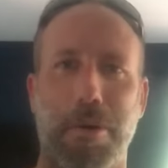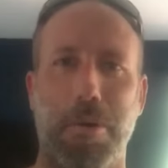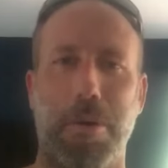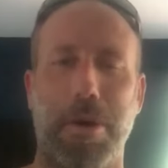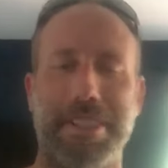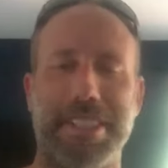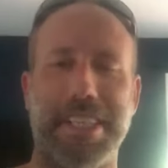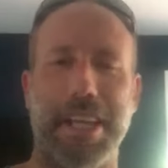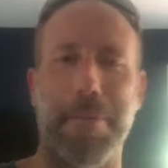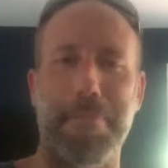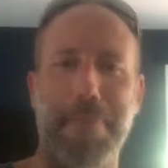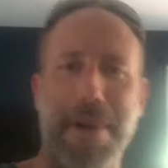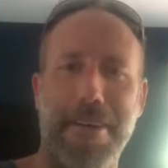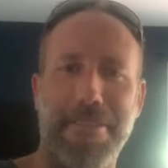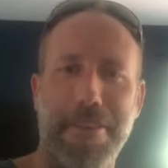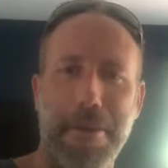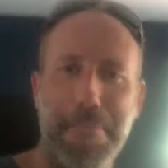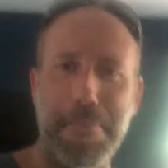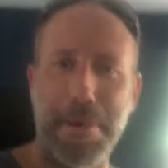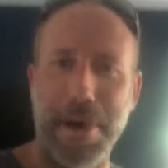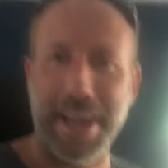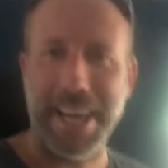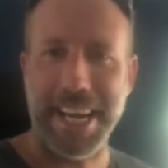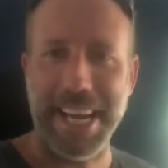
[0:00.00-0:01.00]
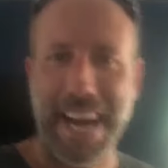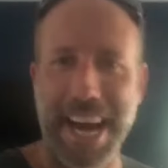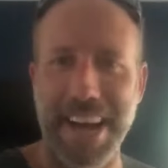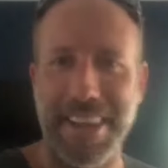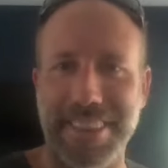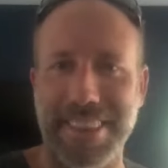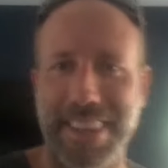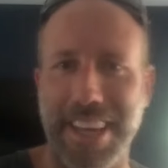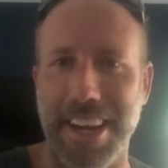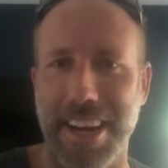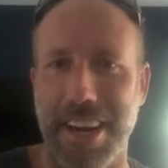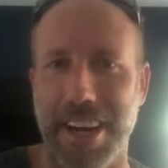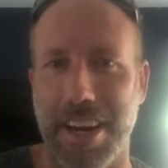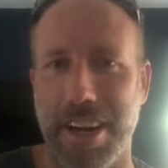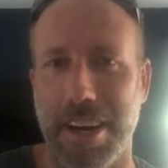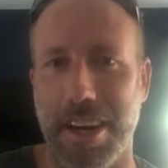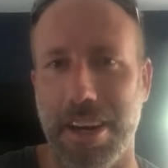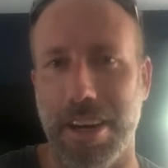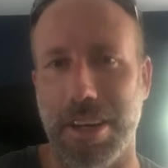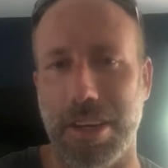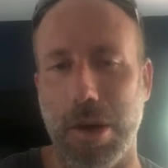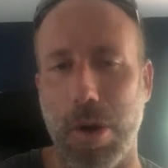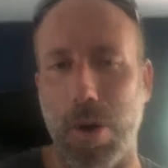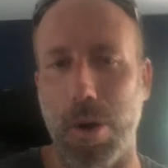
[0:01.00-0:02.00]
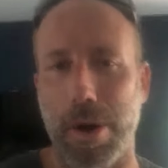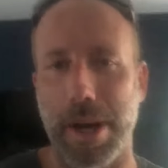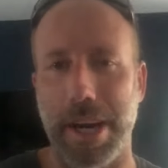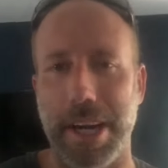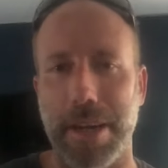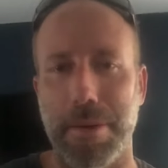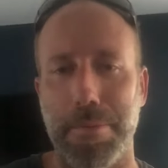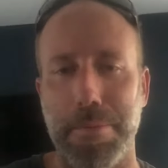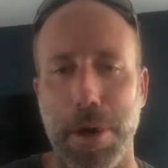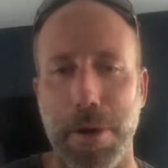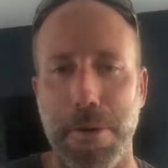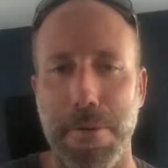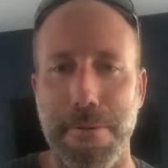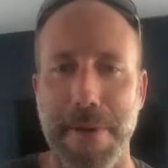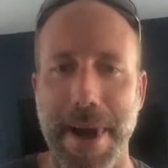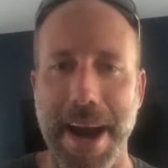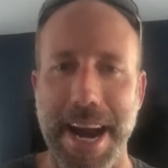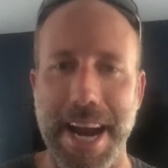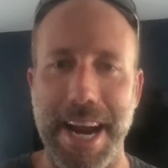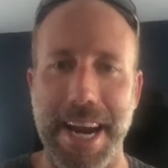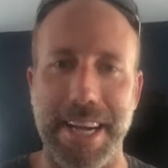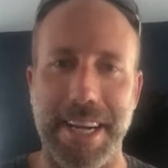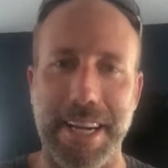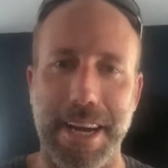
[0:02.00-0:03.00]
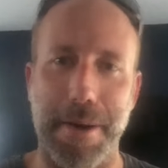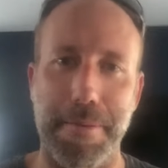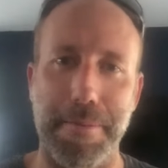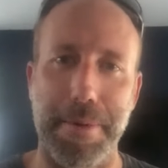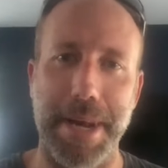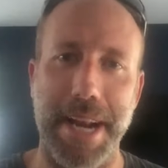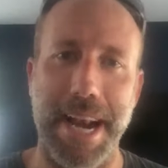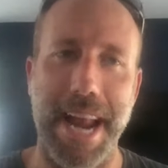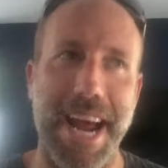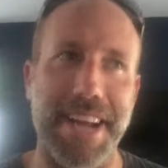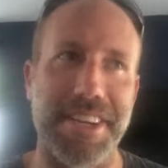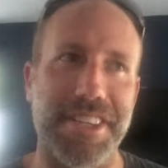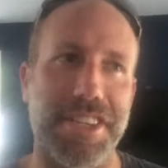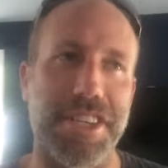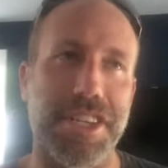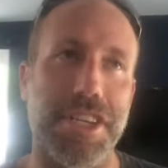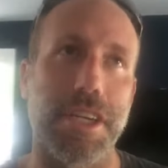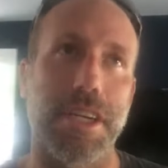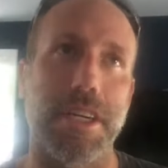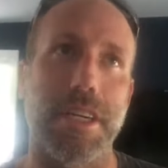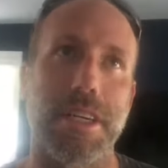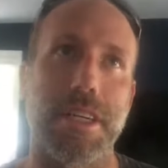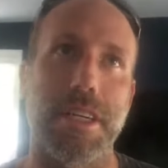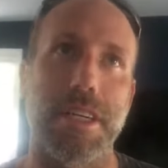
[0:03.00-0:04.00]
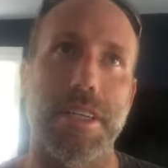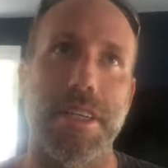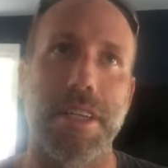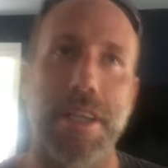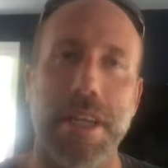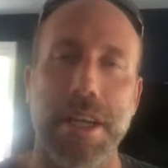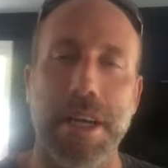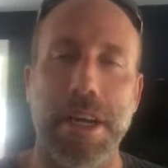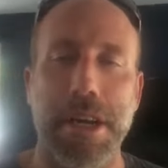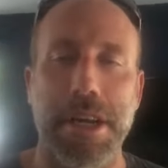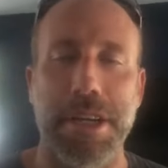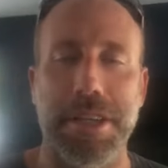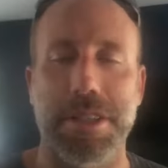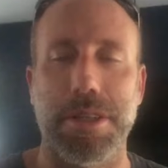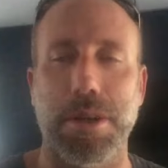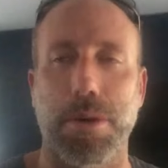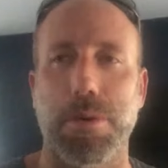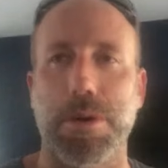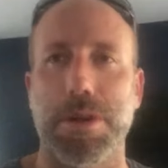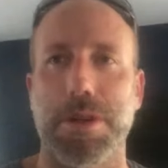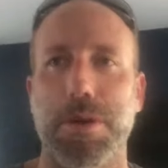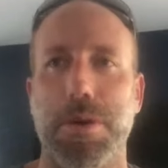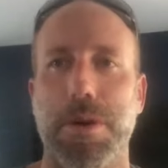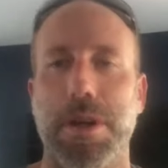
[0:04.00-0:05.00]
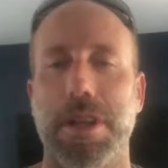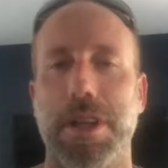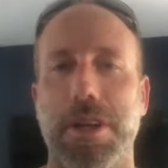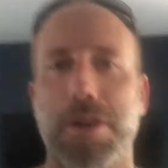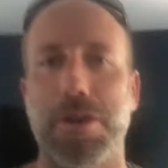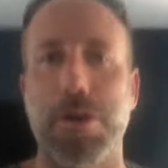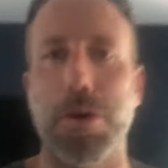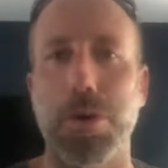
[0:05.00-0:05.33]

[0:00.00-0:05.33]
What's up everybody out there? Cory Moran coming at you. So we're doing a little